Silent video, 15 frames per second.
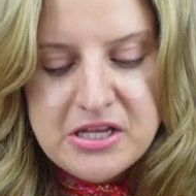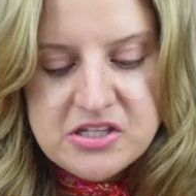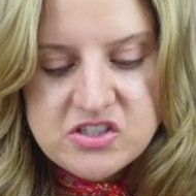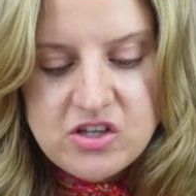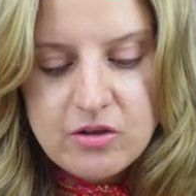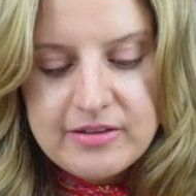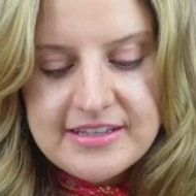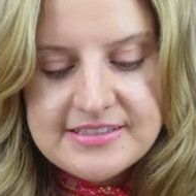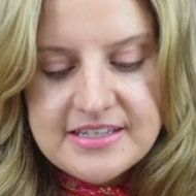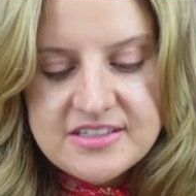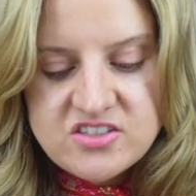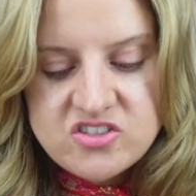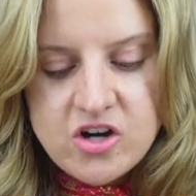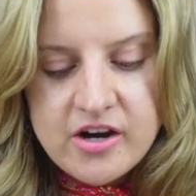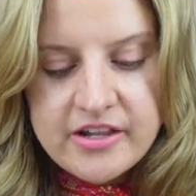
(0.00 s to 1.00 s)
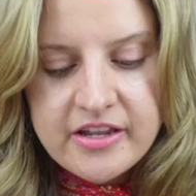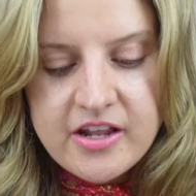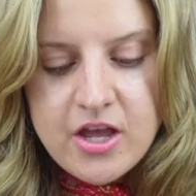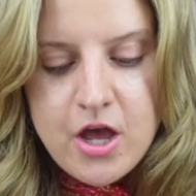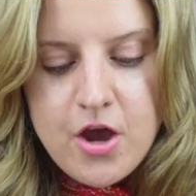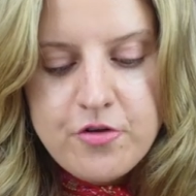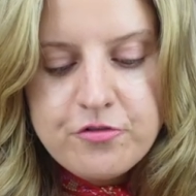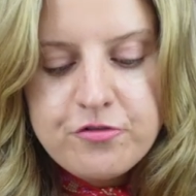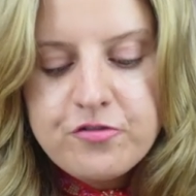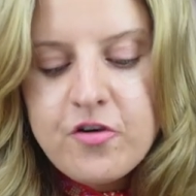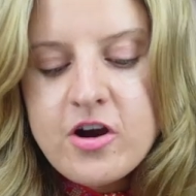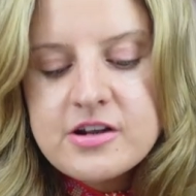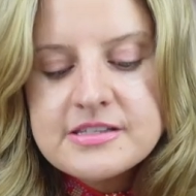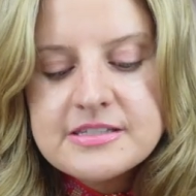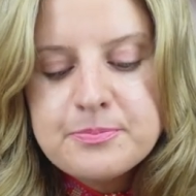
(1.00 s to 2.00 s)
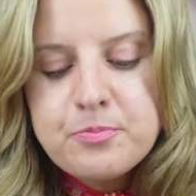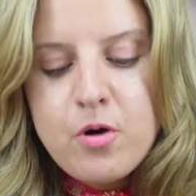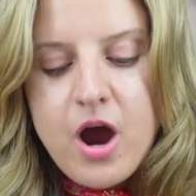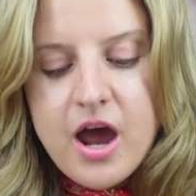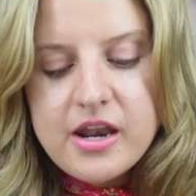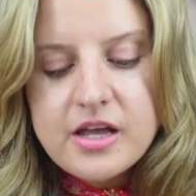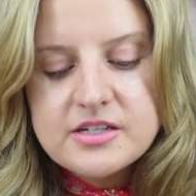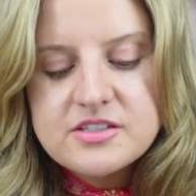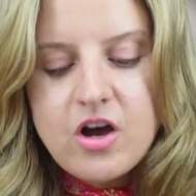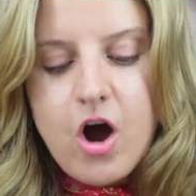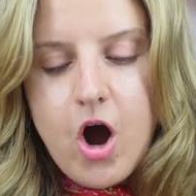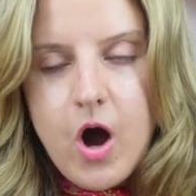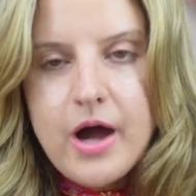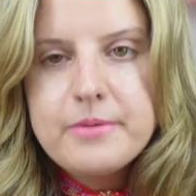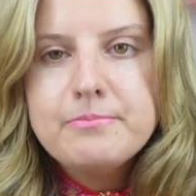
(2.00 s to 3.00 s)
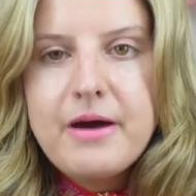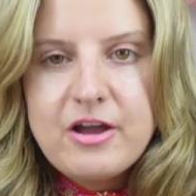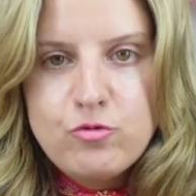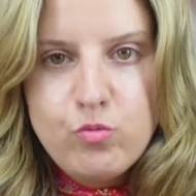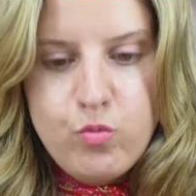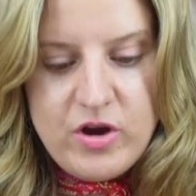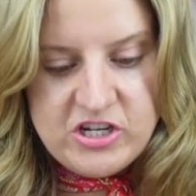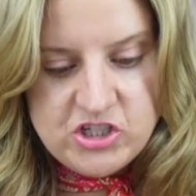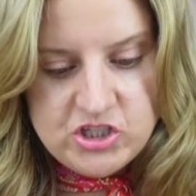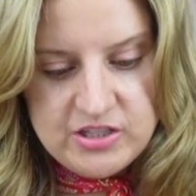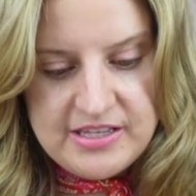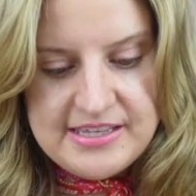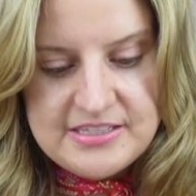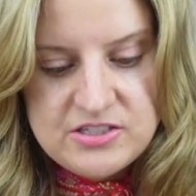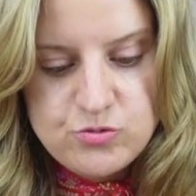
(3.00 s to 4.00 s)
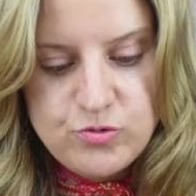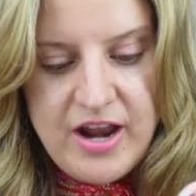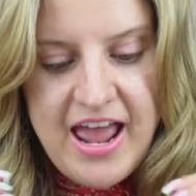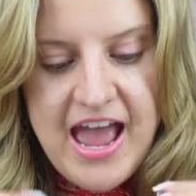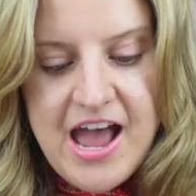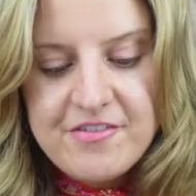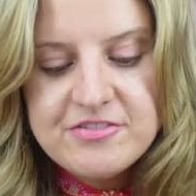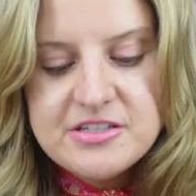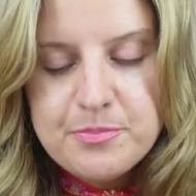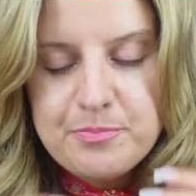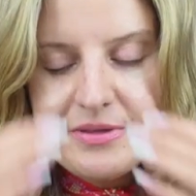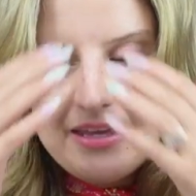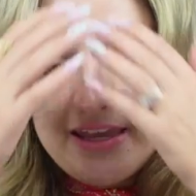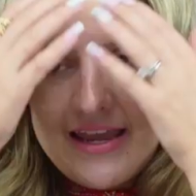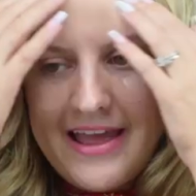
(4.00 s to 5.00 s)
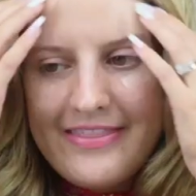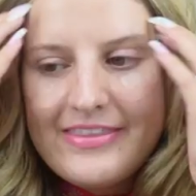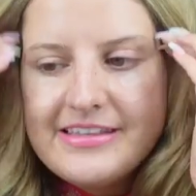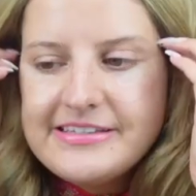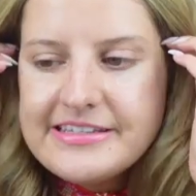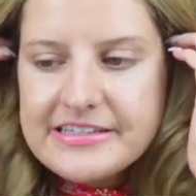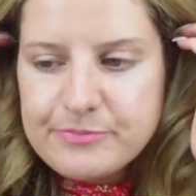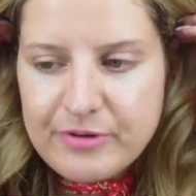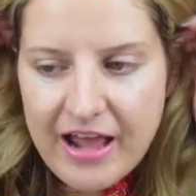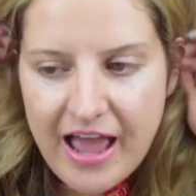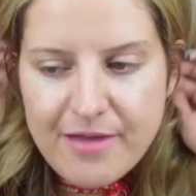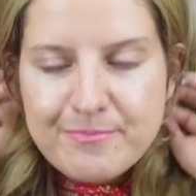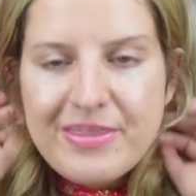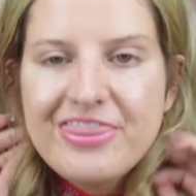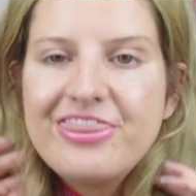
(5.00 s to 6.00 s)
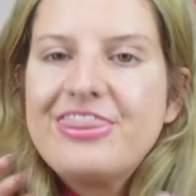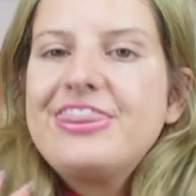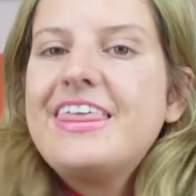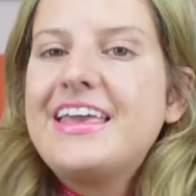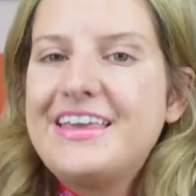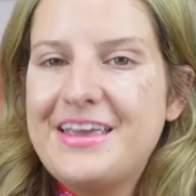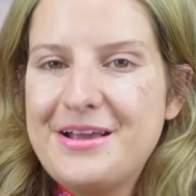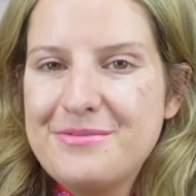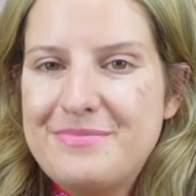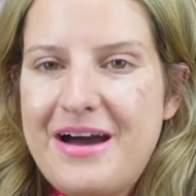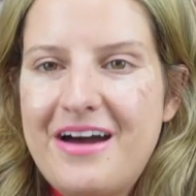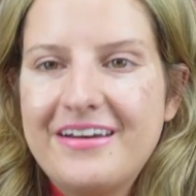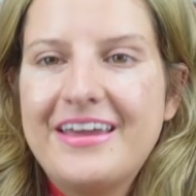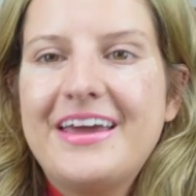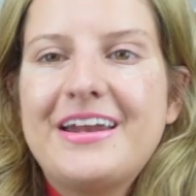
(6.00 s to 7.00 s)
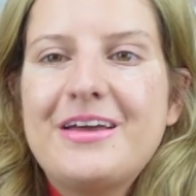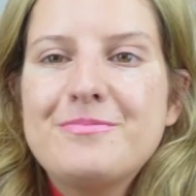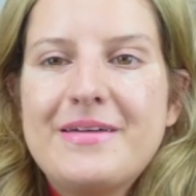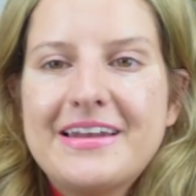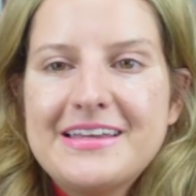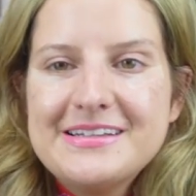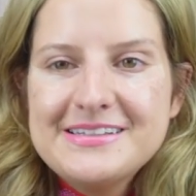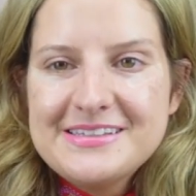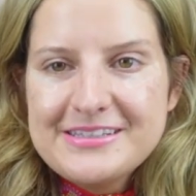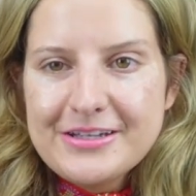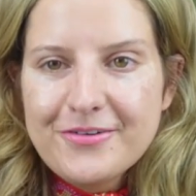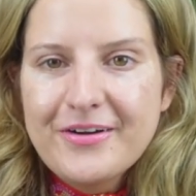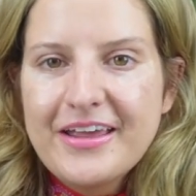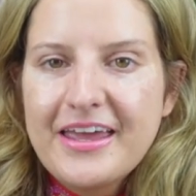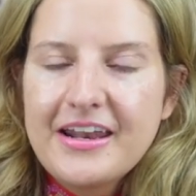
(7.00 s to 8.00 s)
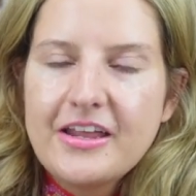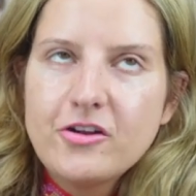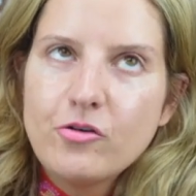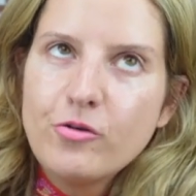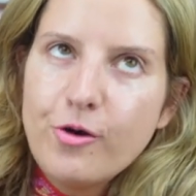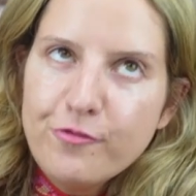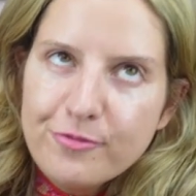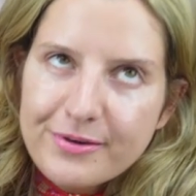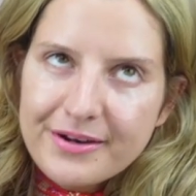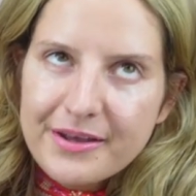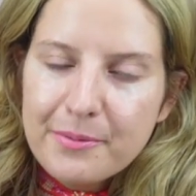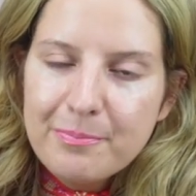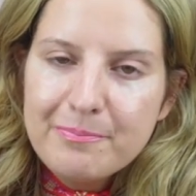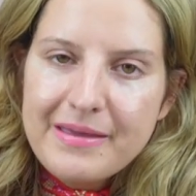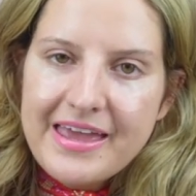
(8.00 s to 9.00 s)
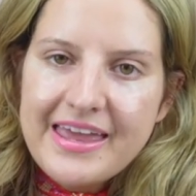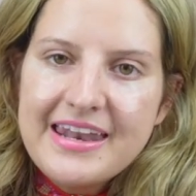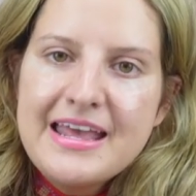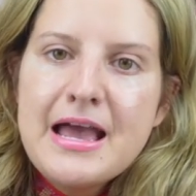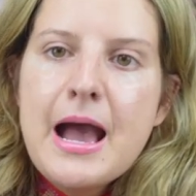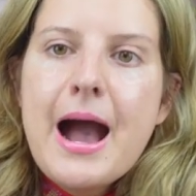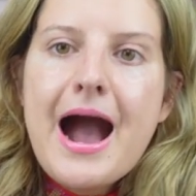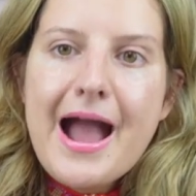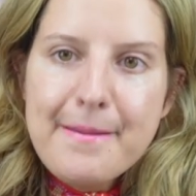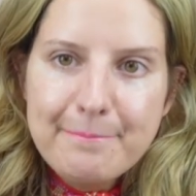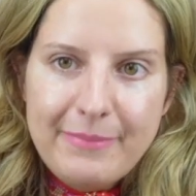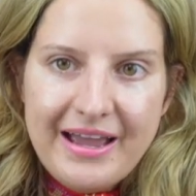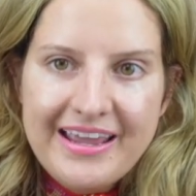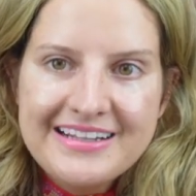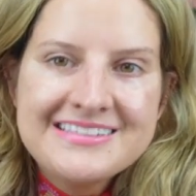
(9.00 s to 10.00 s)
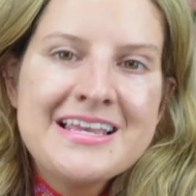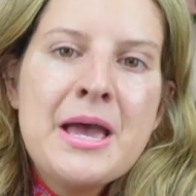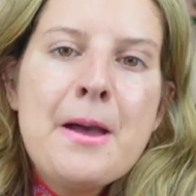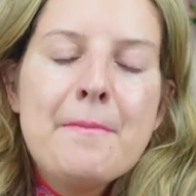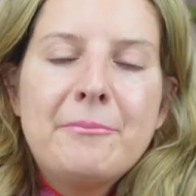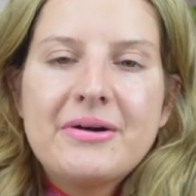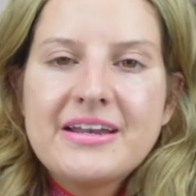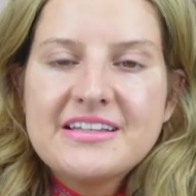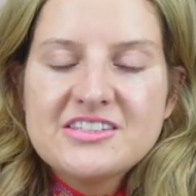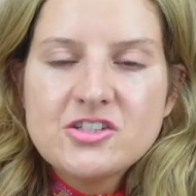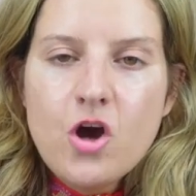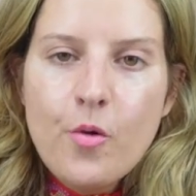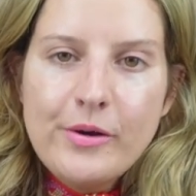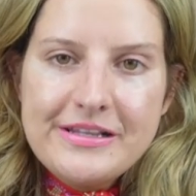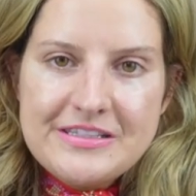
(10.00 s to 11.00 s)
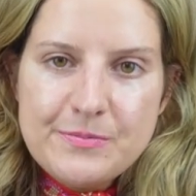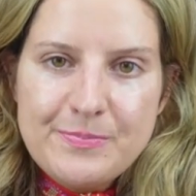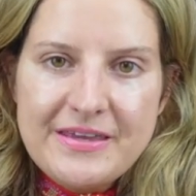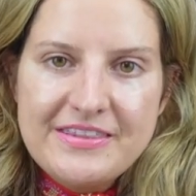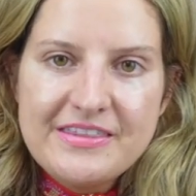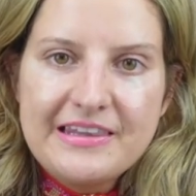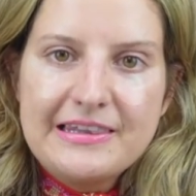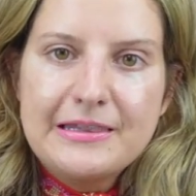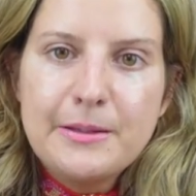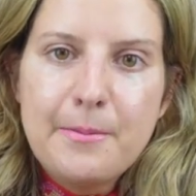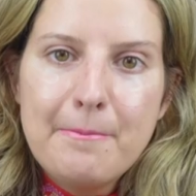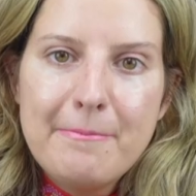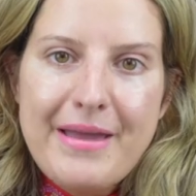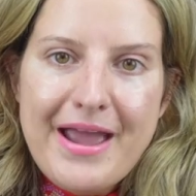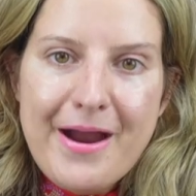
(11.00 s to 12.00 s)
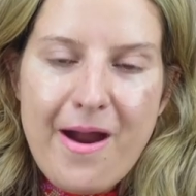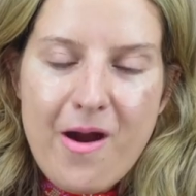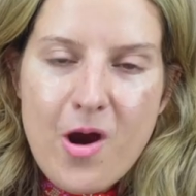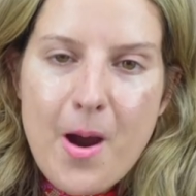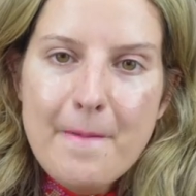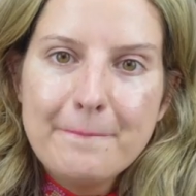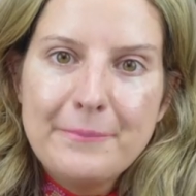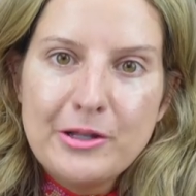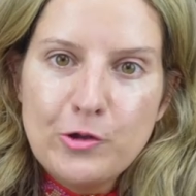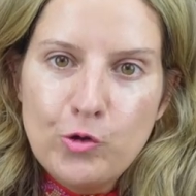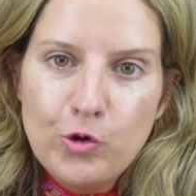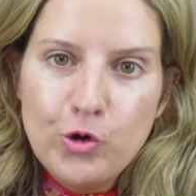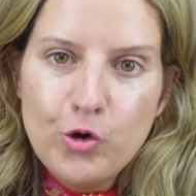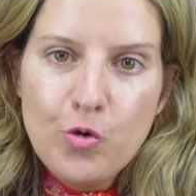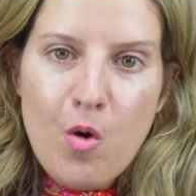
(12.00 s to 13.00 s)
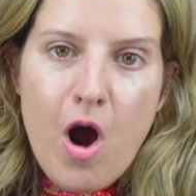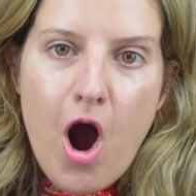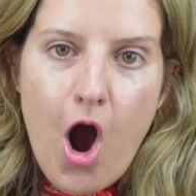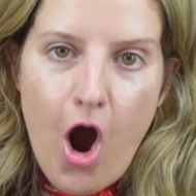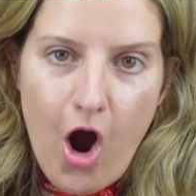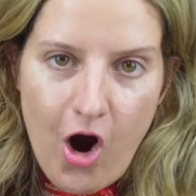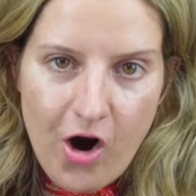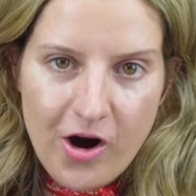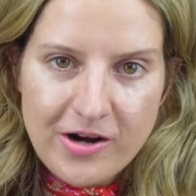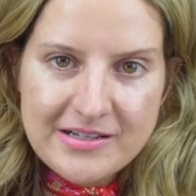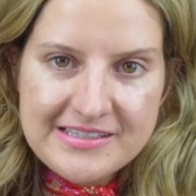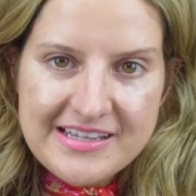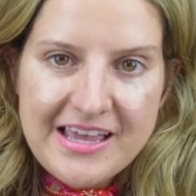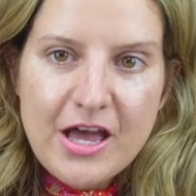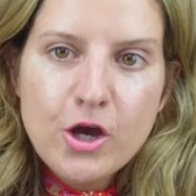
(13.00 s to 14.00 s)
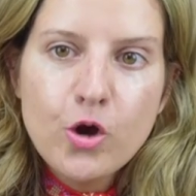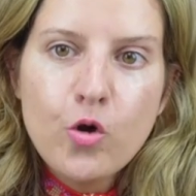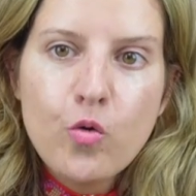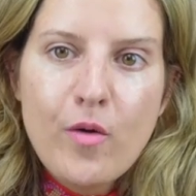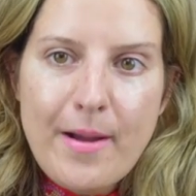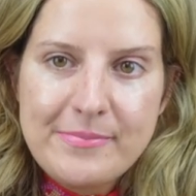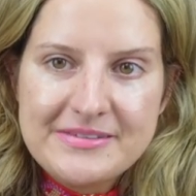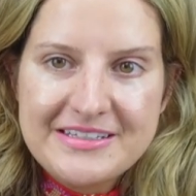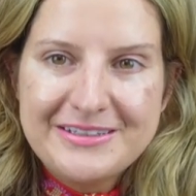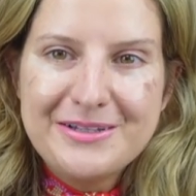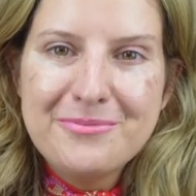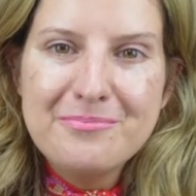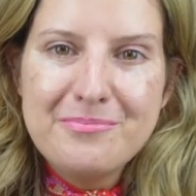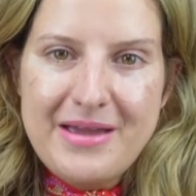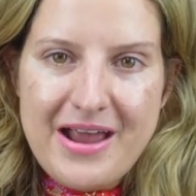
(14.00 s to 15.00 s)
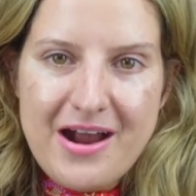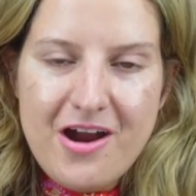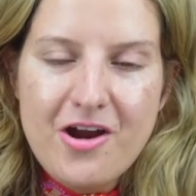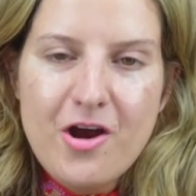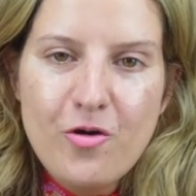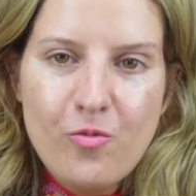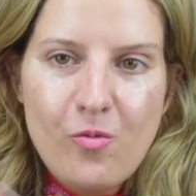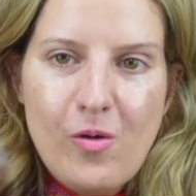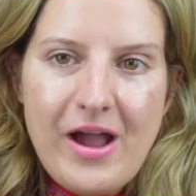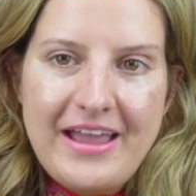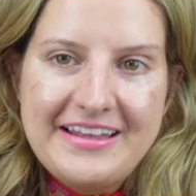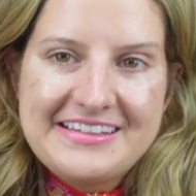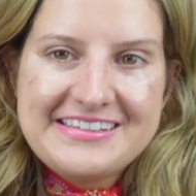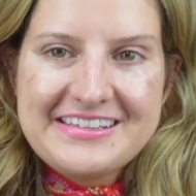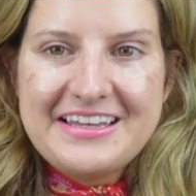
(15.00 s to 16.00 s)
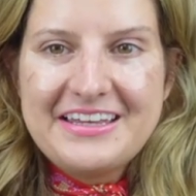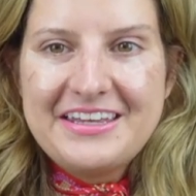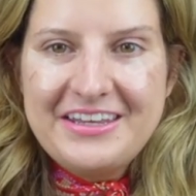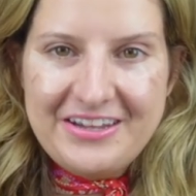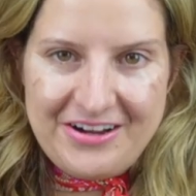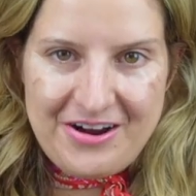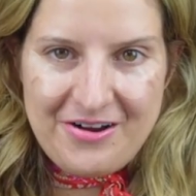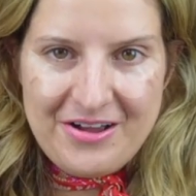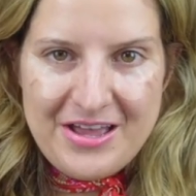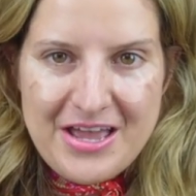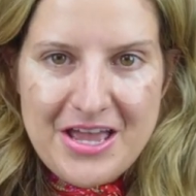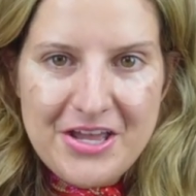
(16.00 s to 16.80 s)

So let's get started. First product on my wish list would have to be, and this is what I've been thinking about it and I've been considering it. I don't know if I'm gonna commit, I might, but it's going to be the La Mer Blue Heart Creme de La Mer right here.